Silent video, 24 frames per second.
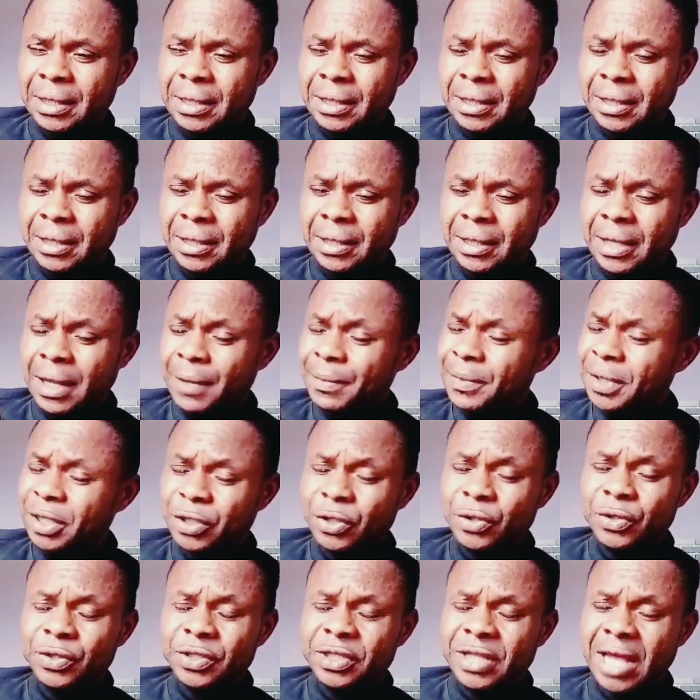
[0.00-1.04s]
Let me
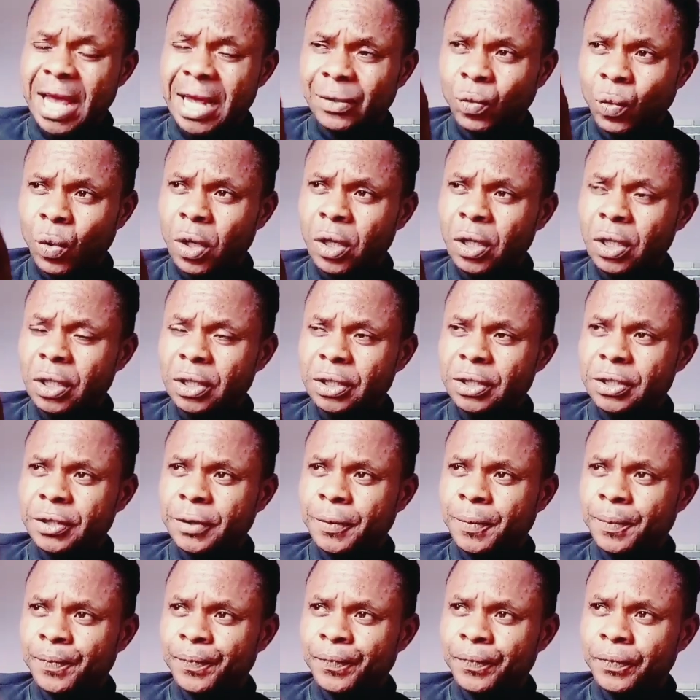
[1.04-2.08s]
use that word.
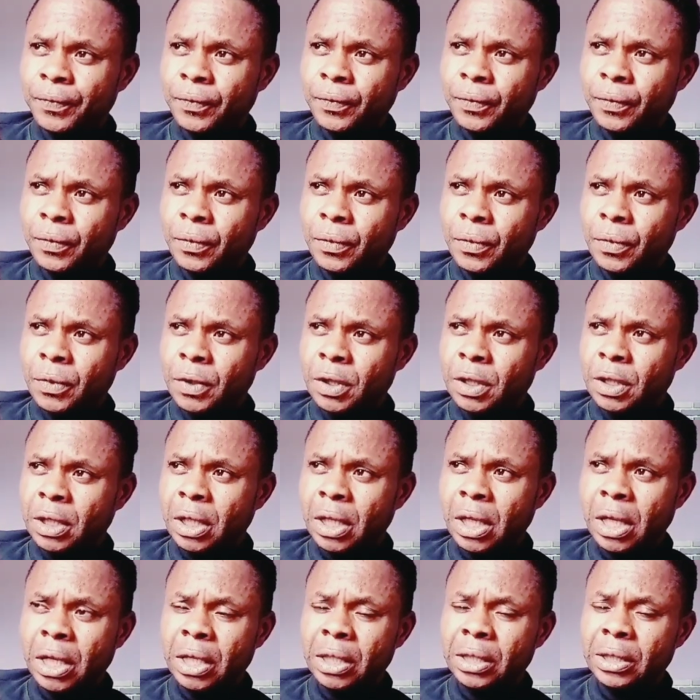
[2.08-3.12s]

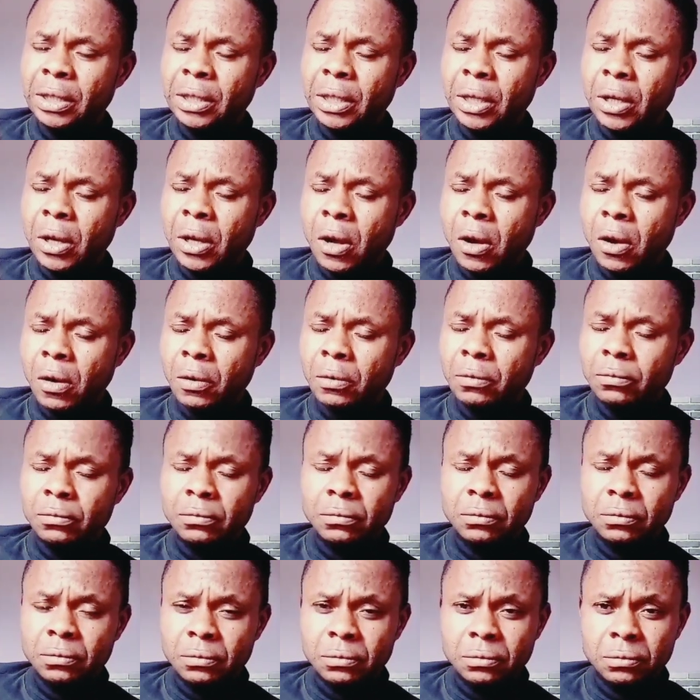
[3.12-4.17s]
And
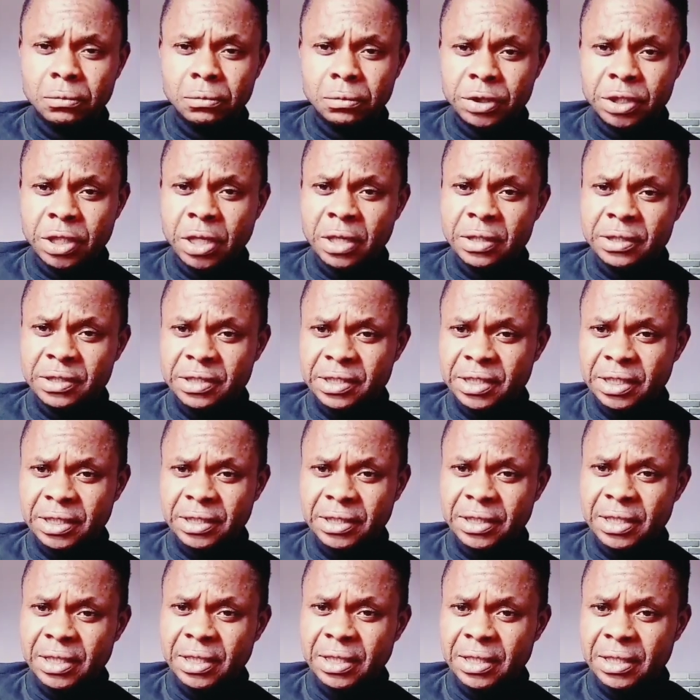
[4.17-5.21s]
John
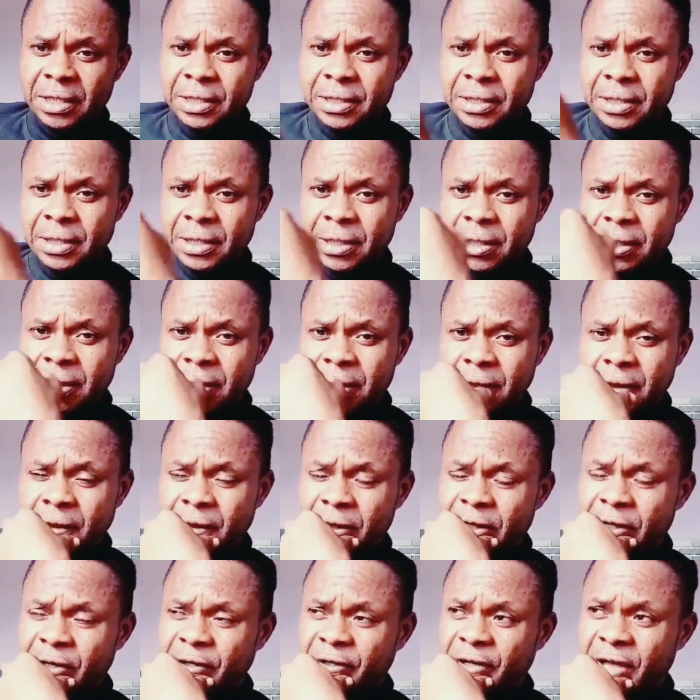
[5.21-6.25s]
Cedar,
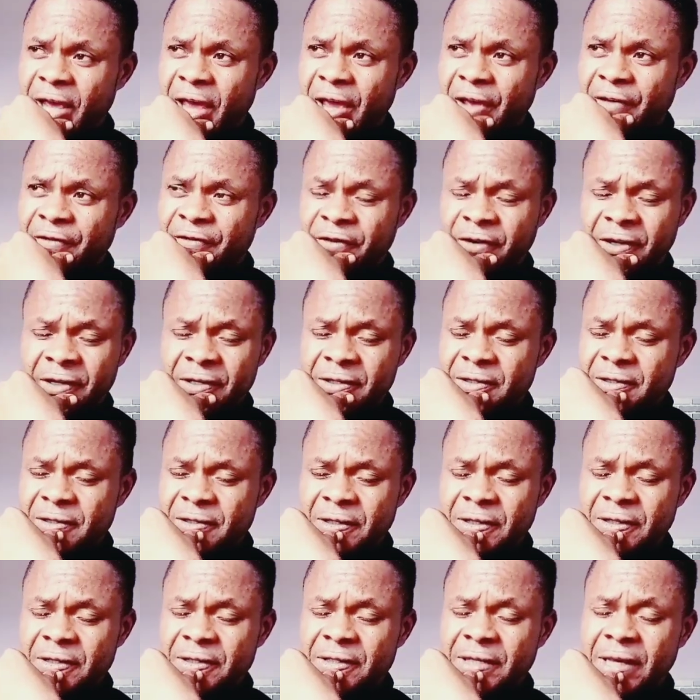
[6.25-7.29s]
Leod Evans
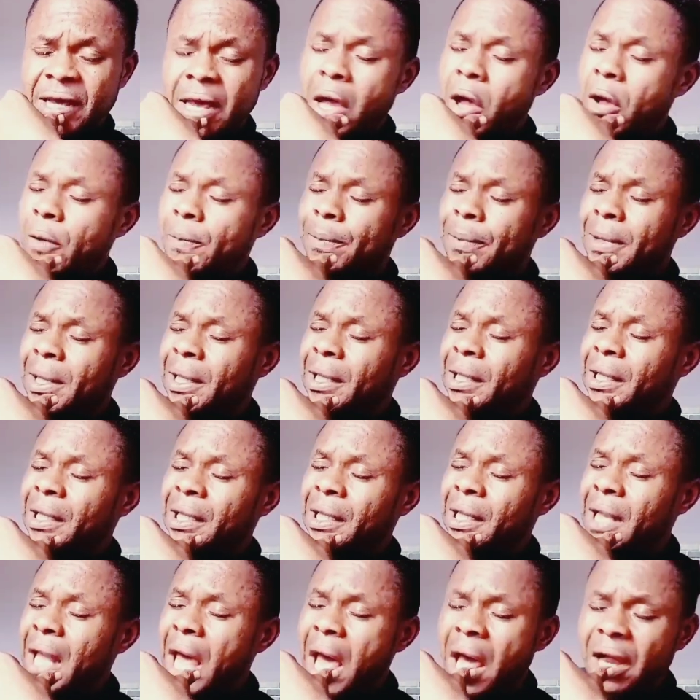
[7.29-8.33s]
has helped a
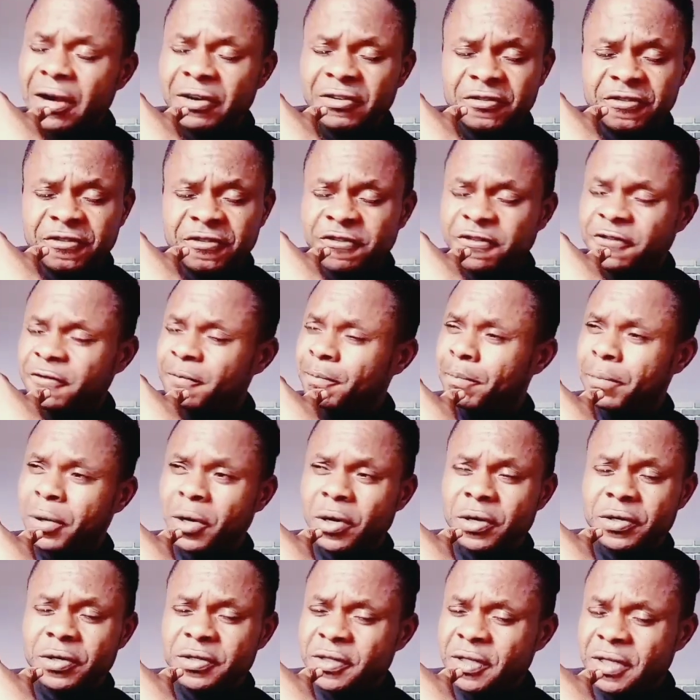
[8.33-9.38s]
lot of
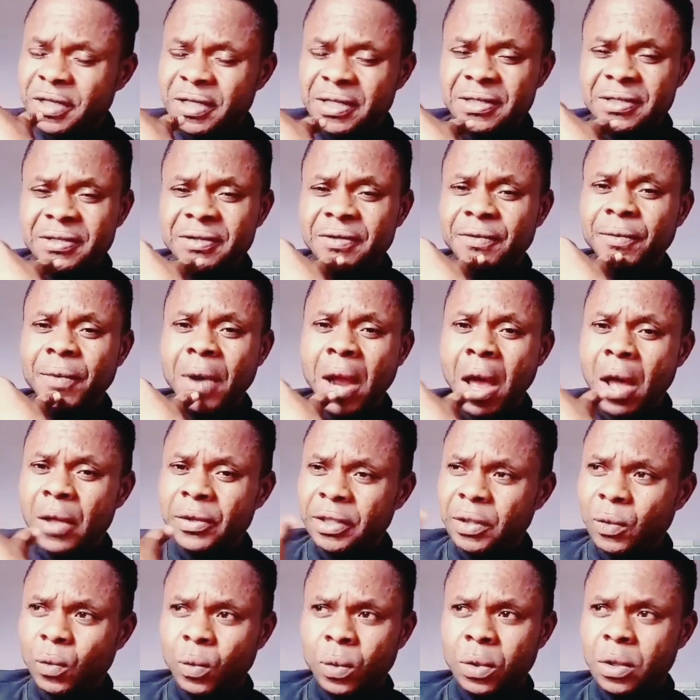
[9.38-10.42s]
persons
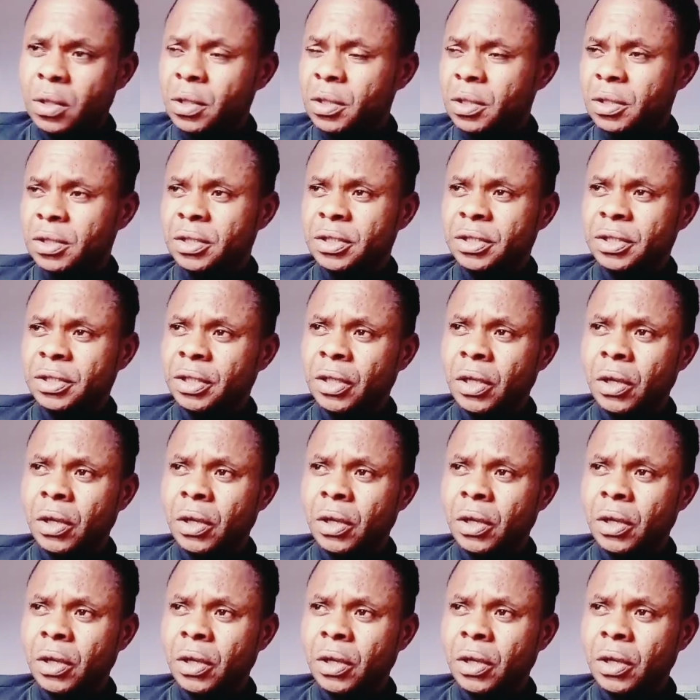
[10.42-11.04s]
around the world.